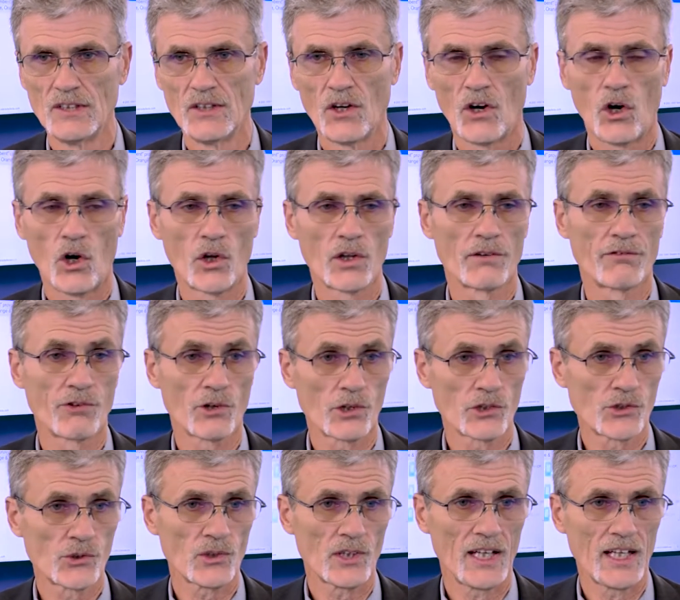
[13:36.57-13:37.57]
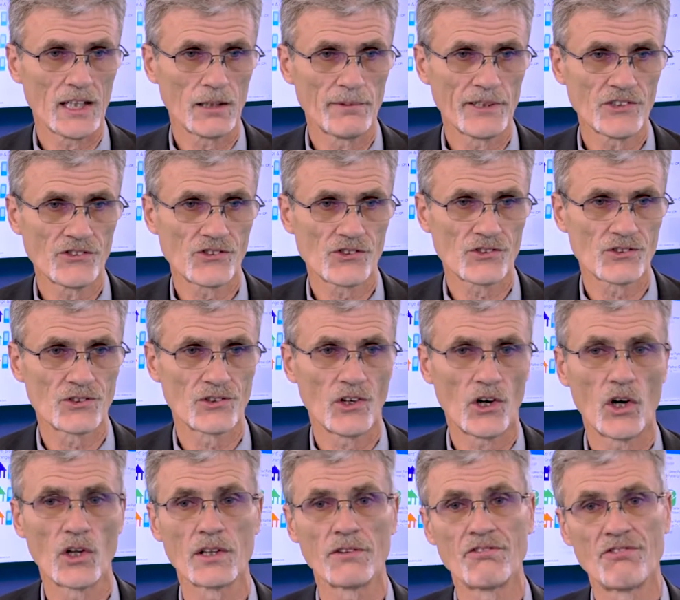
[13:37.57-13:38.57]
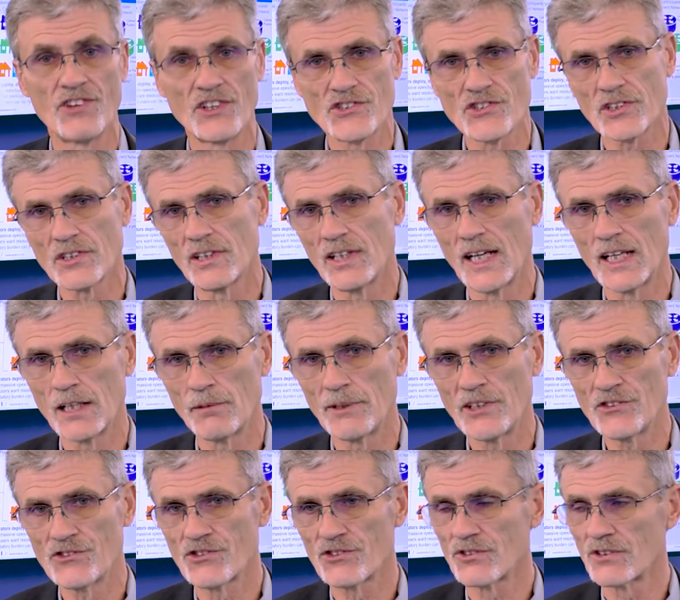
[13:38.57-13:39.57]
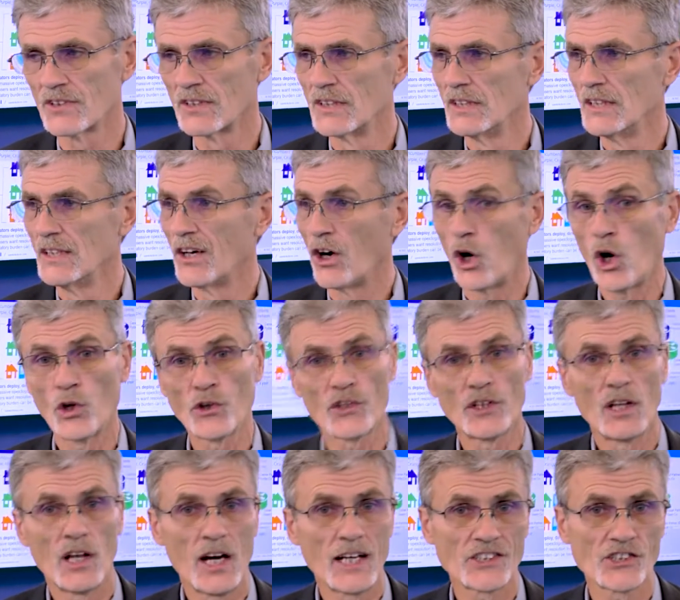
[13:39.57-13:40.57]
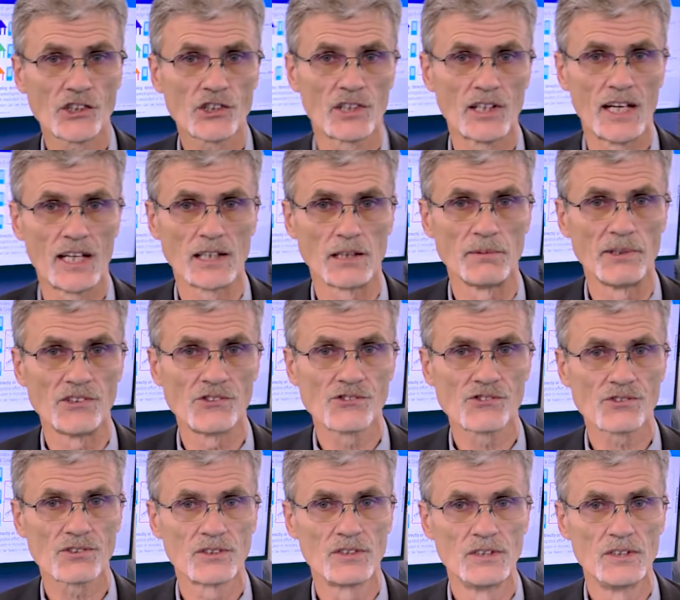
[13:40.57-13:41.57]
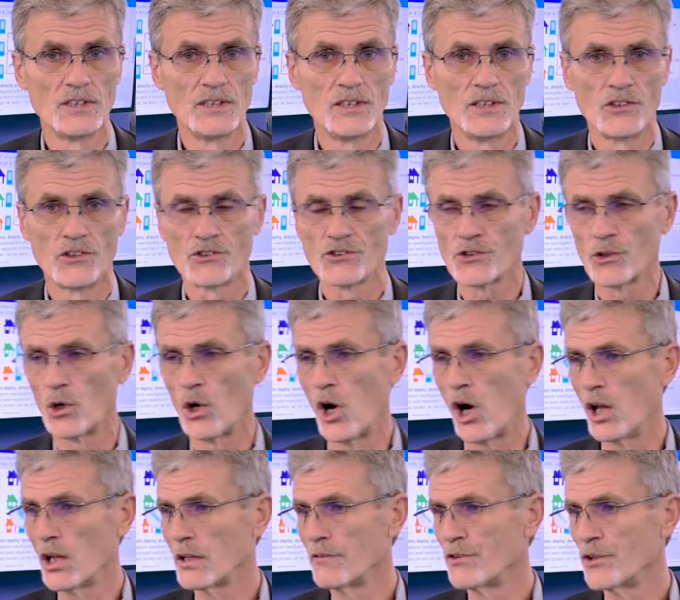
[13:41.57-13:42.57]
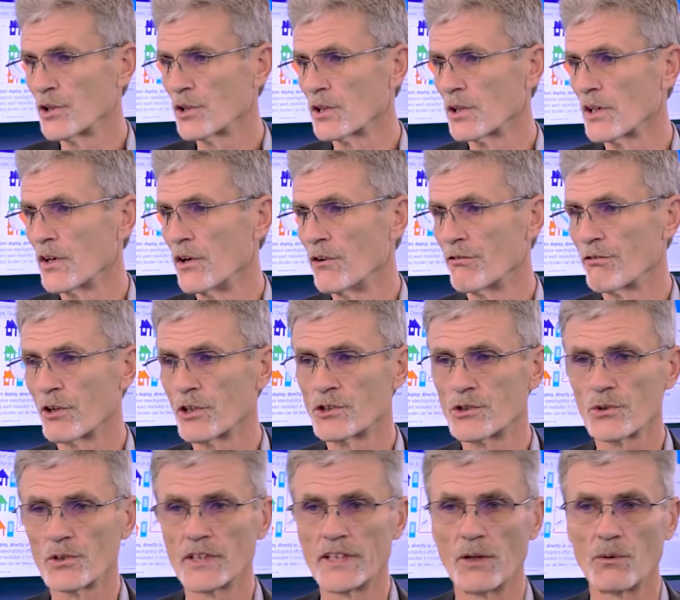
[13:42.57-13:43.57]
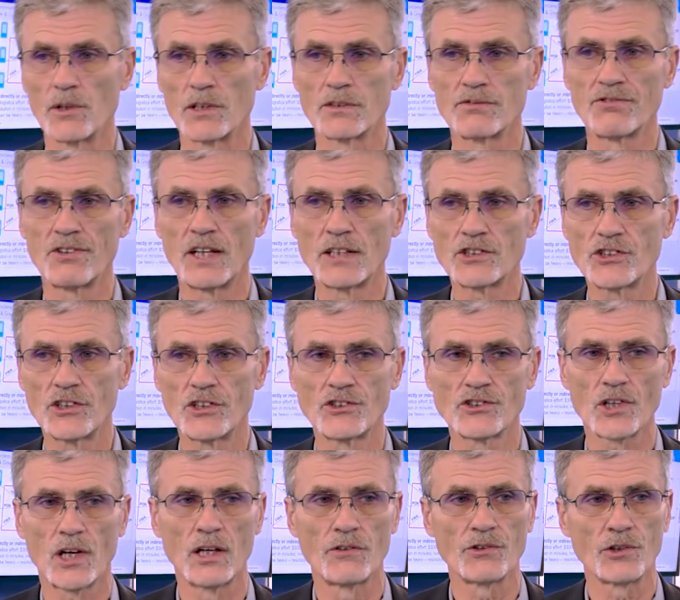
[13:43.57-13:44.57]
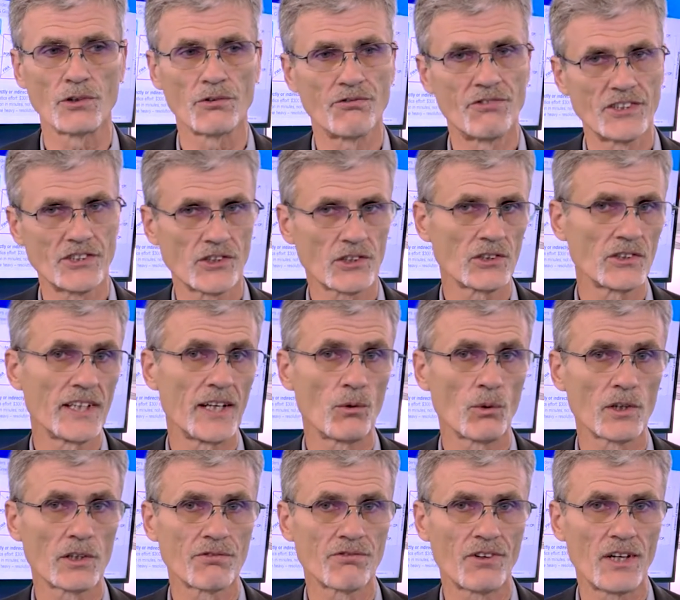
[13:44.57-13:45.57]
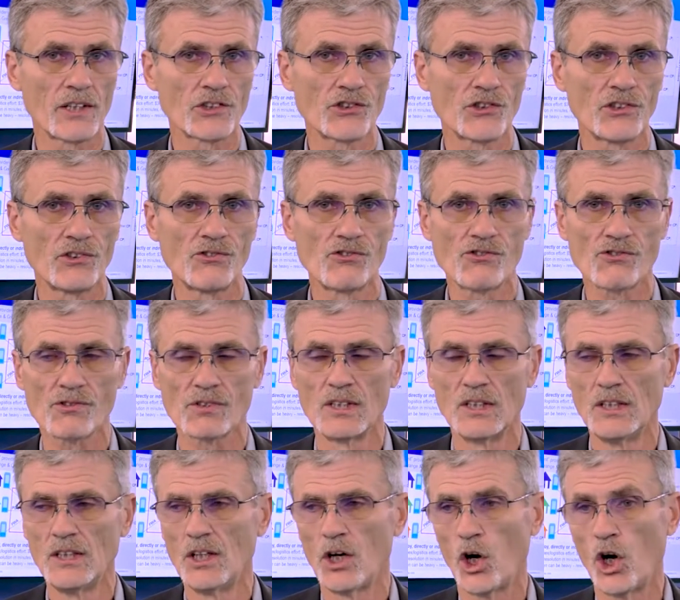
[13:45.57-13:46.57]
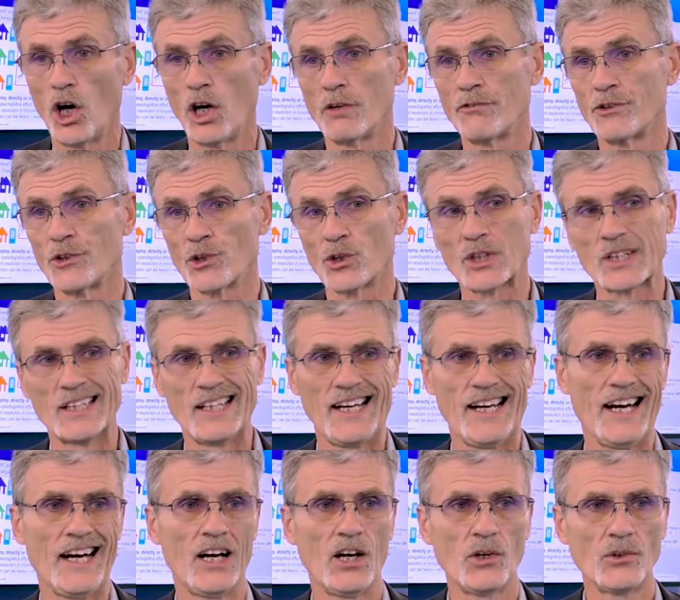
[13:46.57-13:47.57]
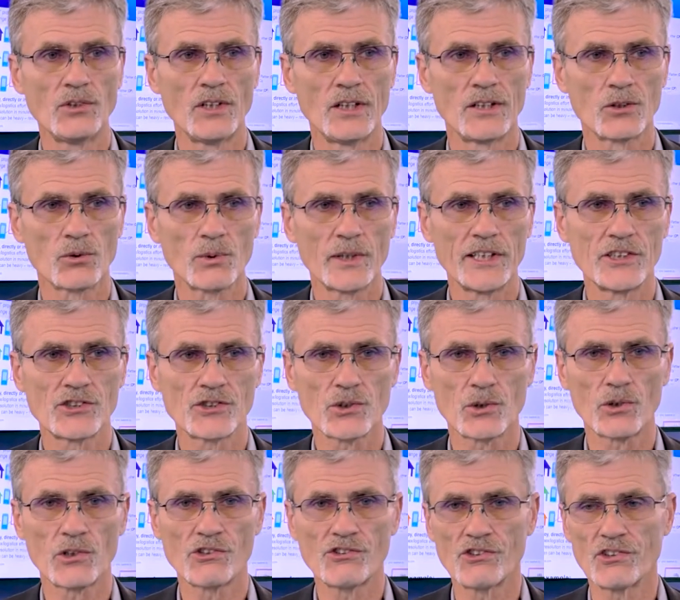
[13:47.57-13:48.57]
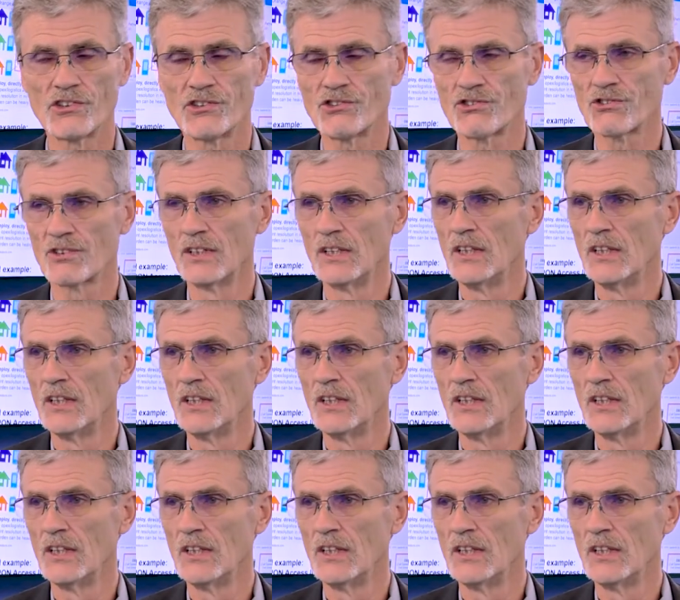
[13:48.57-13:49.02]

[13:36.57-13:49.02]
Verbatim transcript: all the virtual elements, all the physical elements, all the logical elements. So all of your virtual network functions, all of your physical network functions, all of your cloud resources,